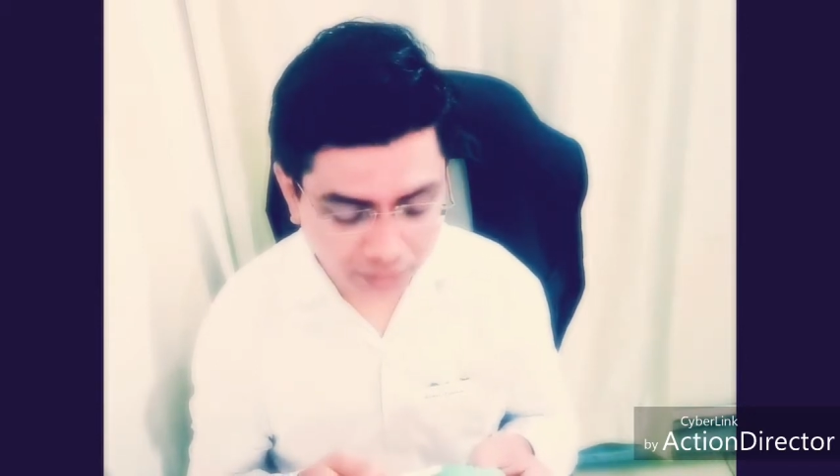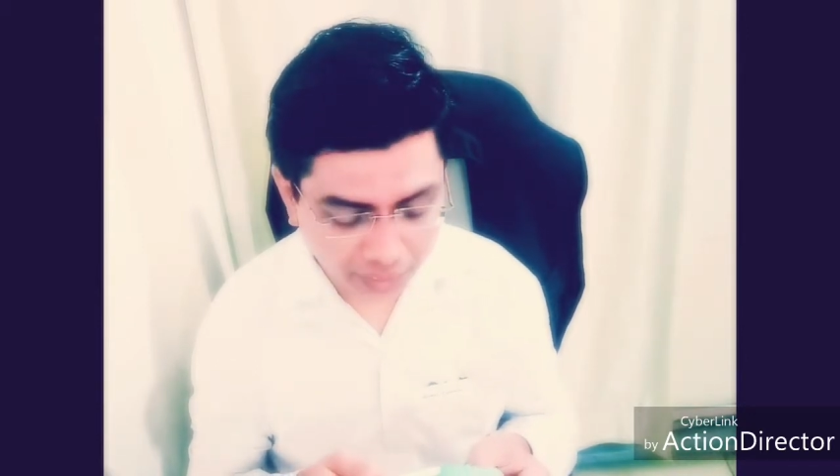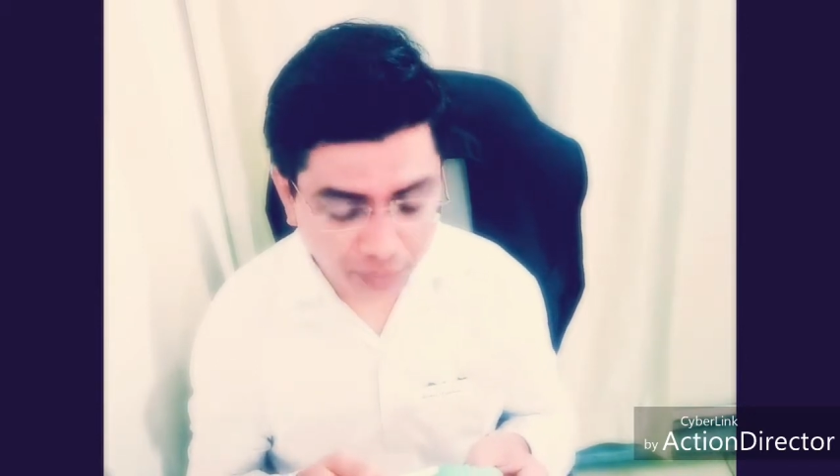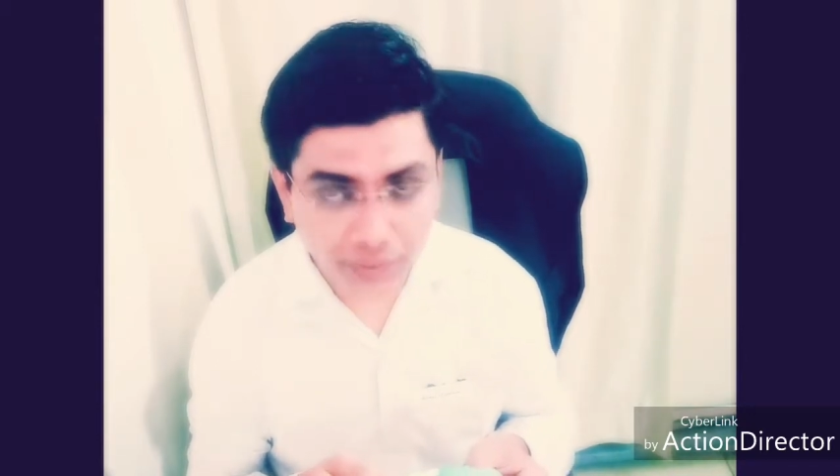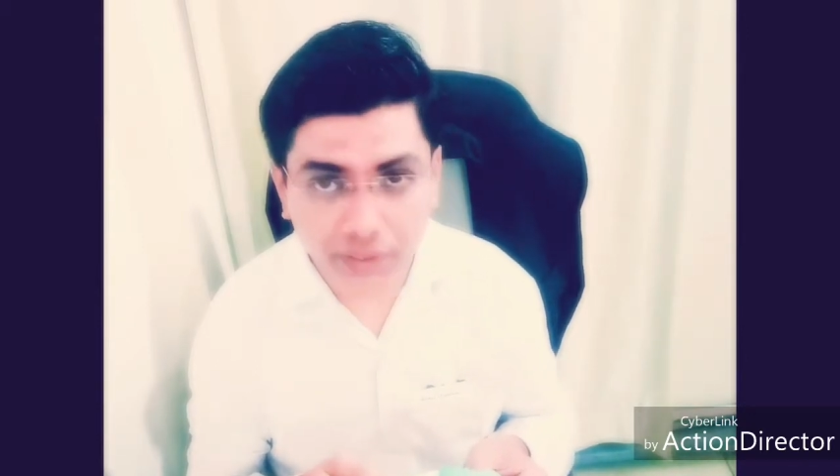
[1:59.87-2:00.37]

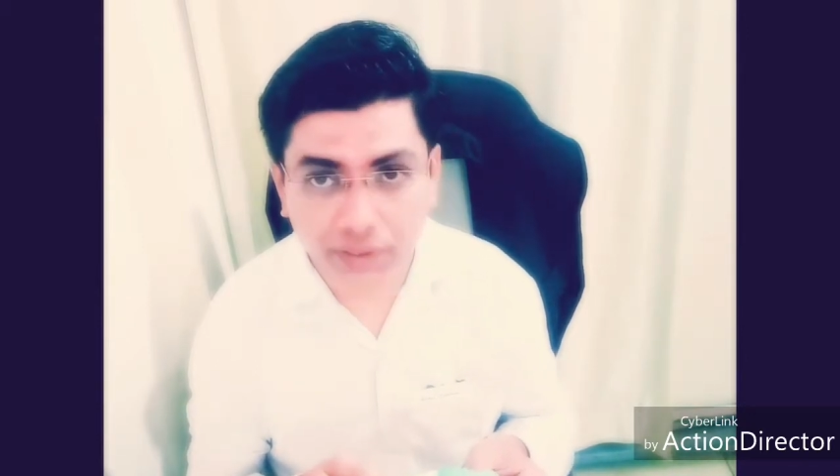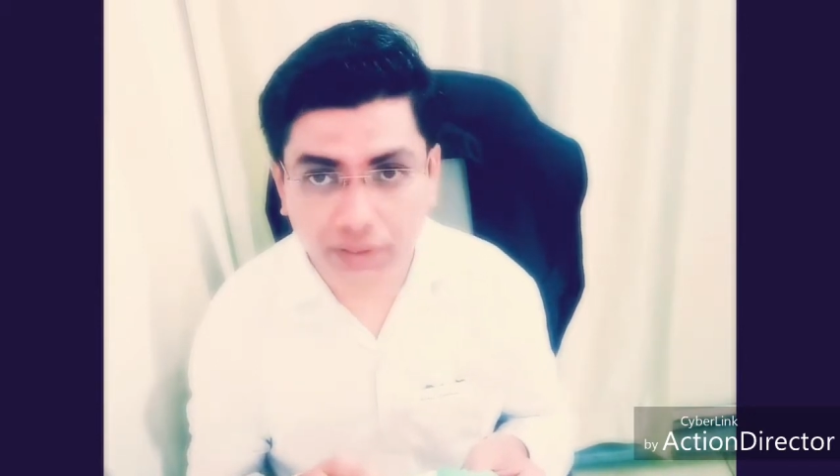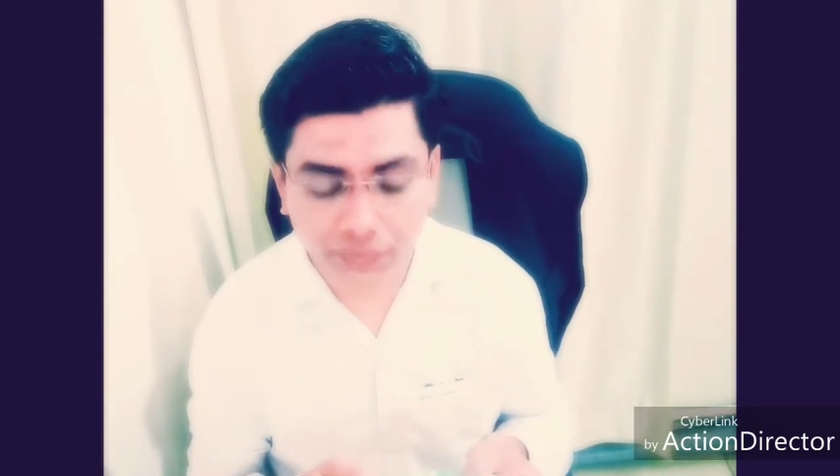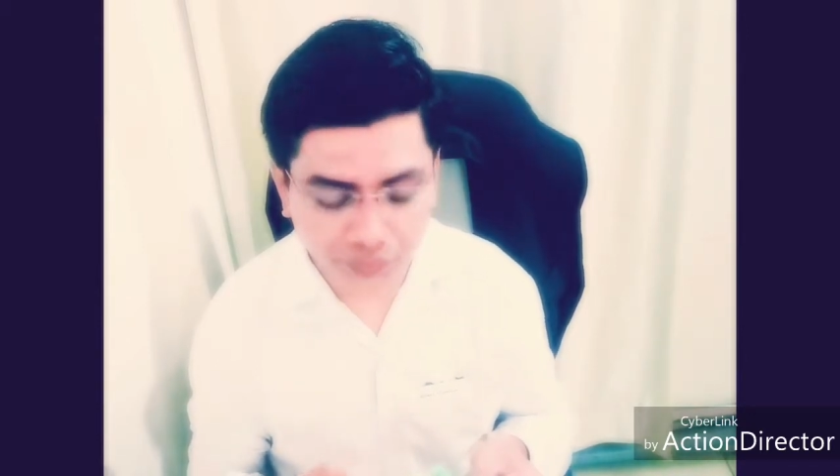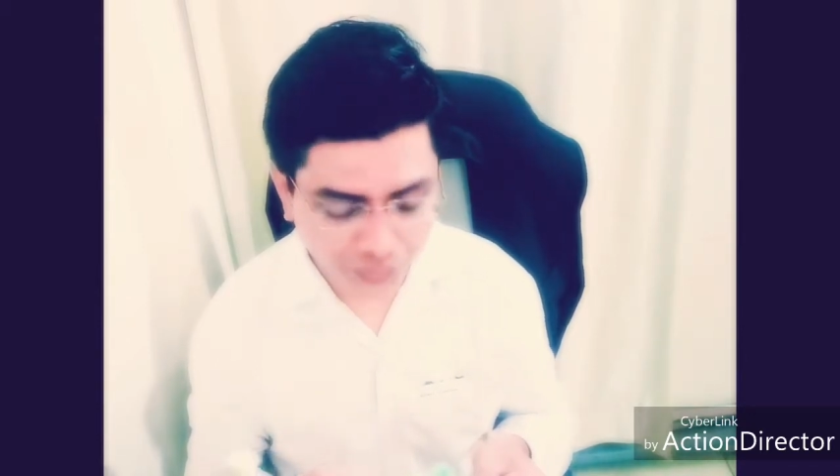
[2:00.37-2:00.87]

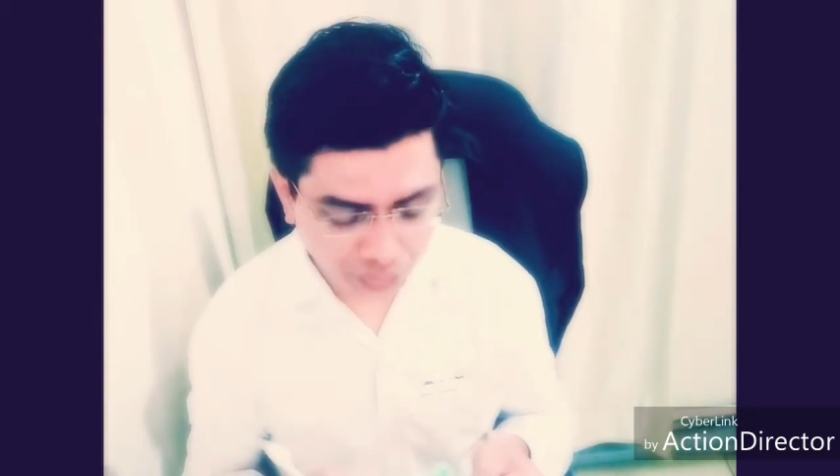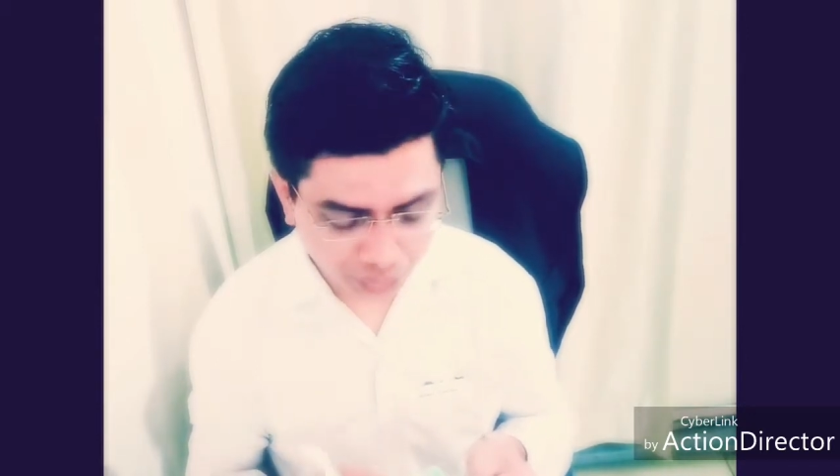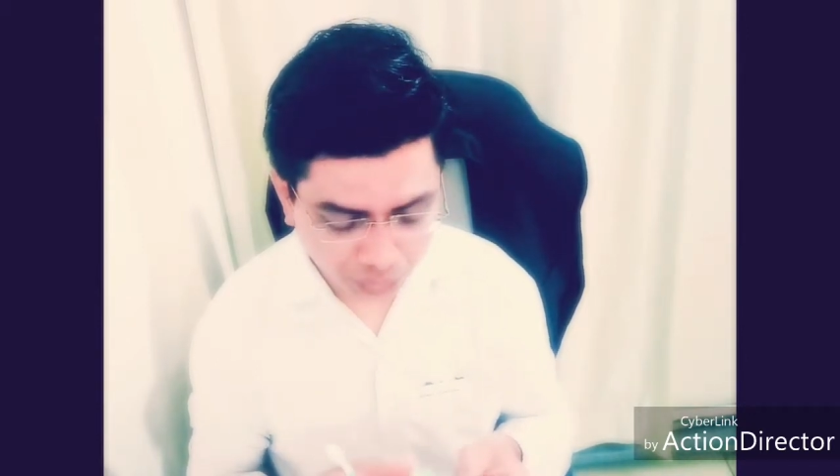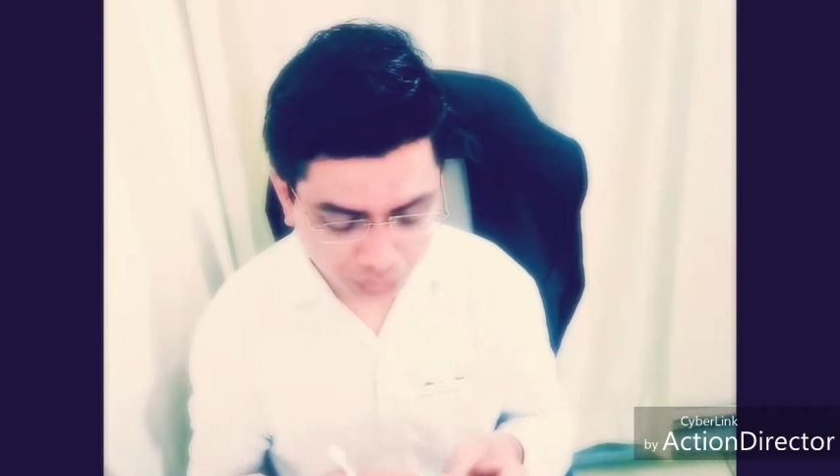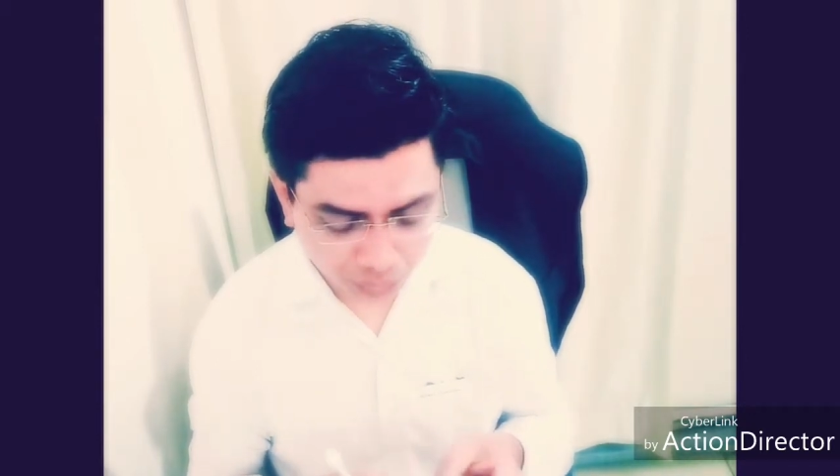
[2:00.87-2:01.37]
recommended.
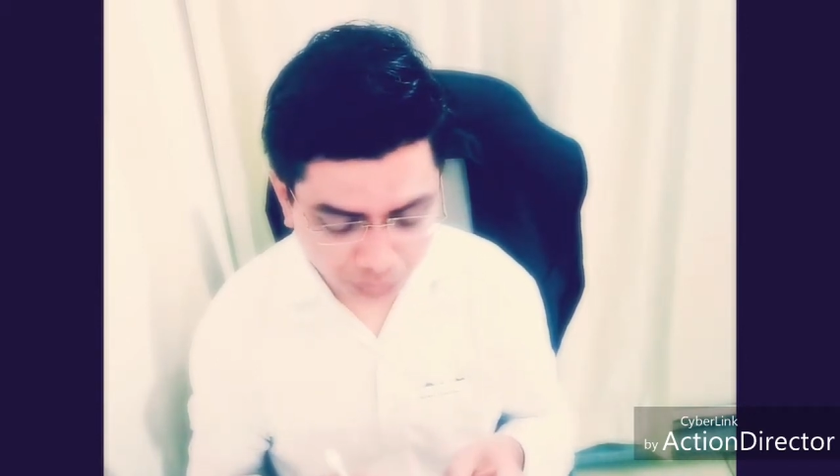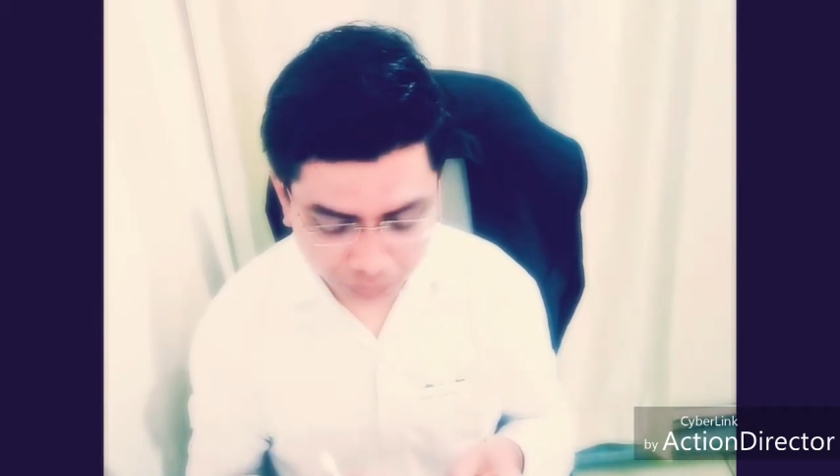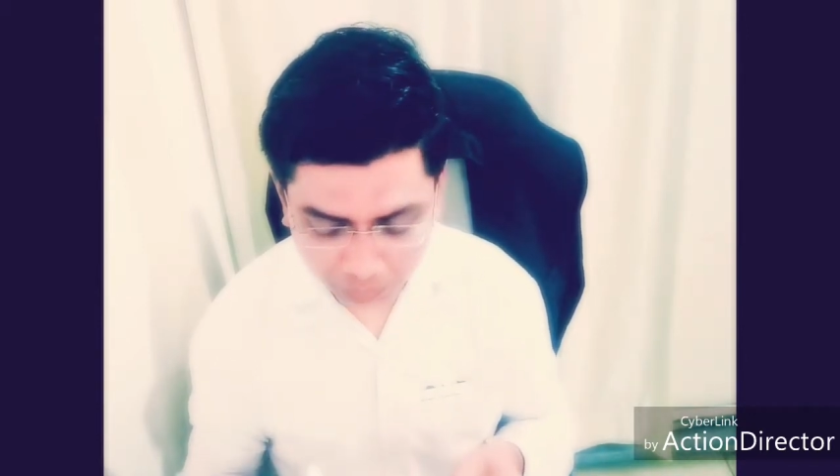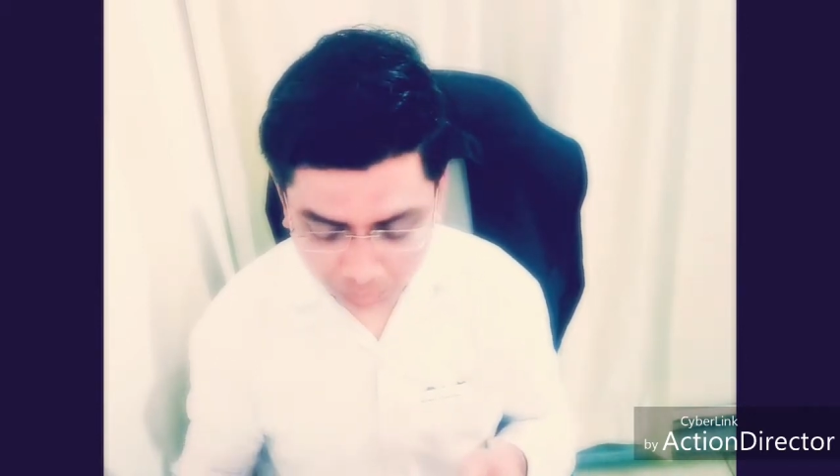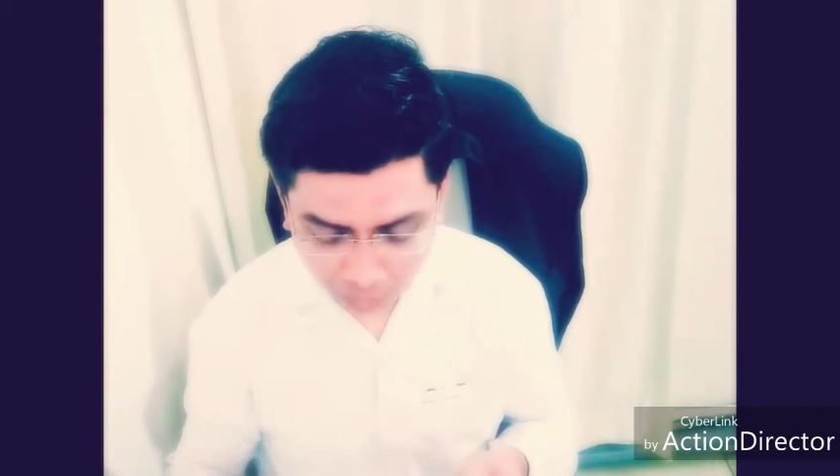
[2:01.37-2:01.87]

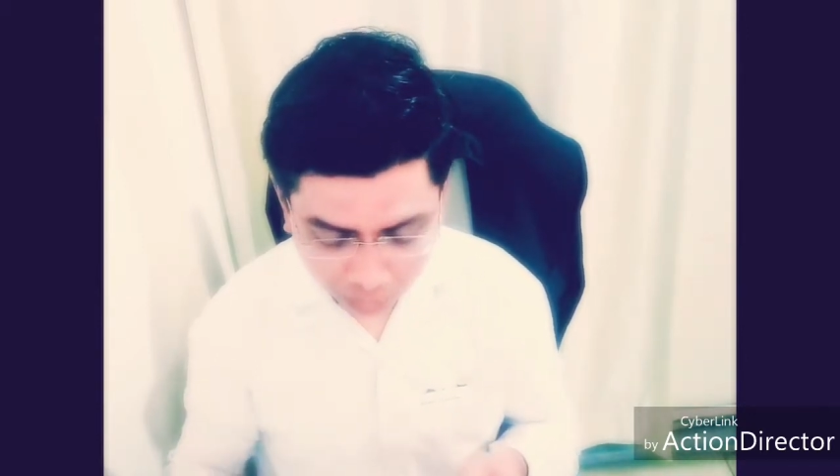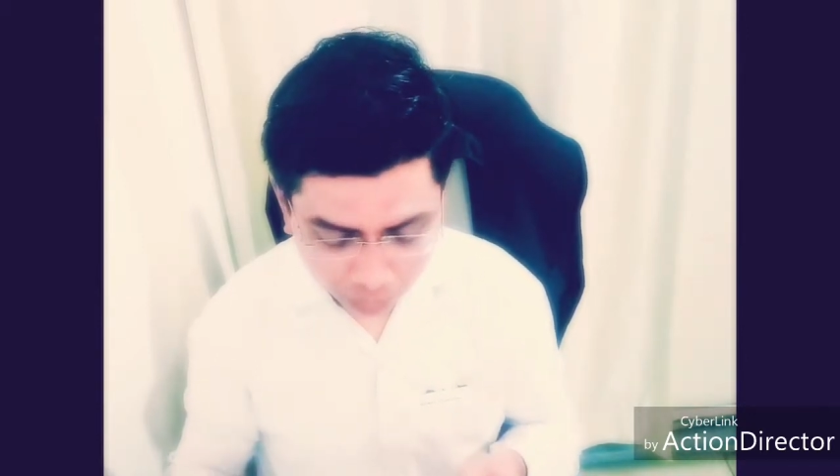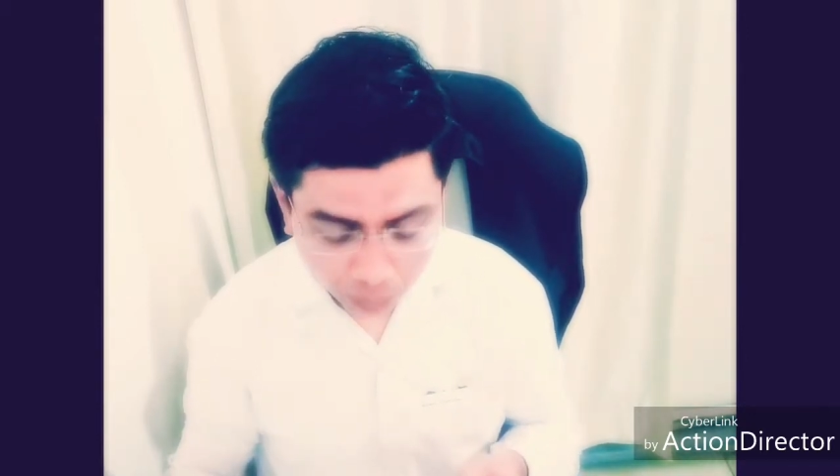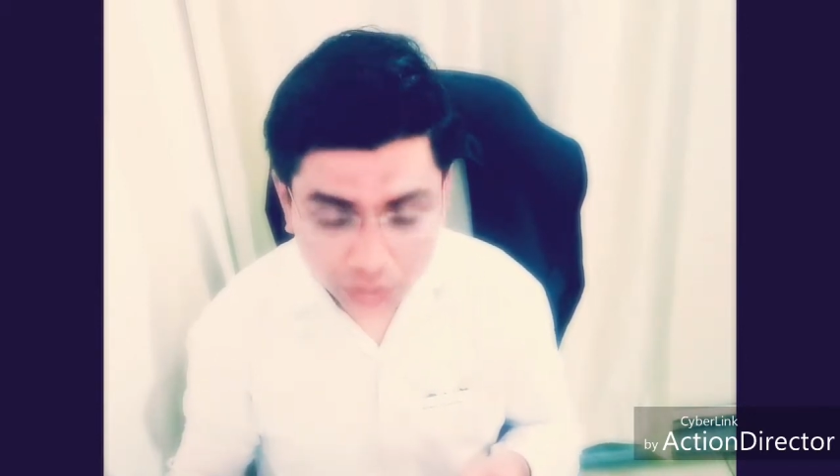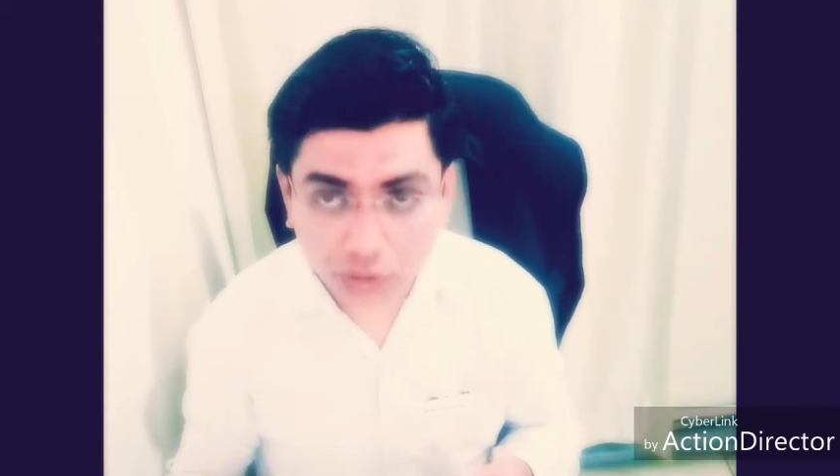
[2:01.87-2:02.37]
So
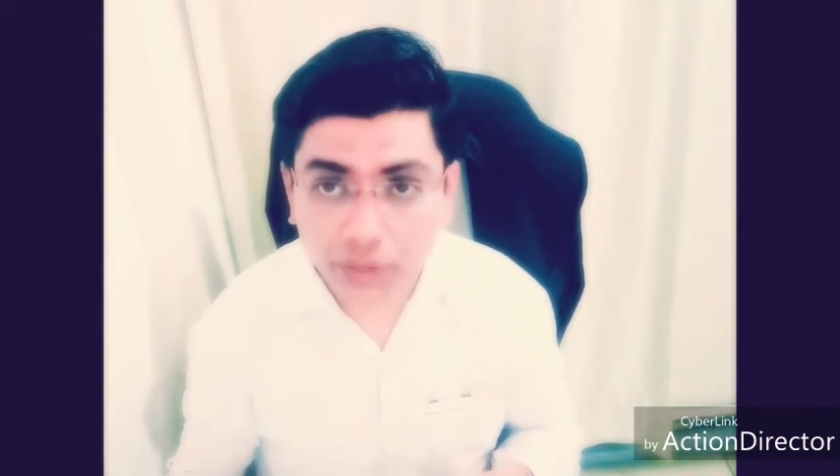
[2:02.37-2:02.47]
while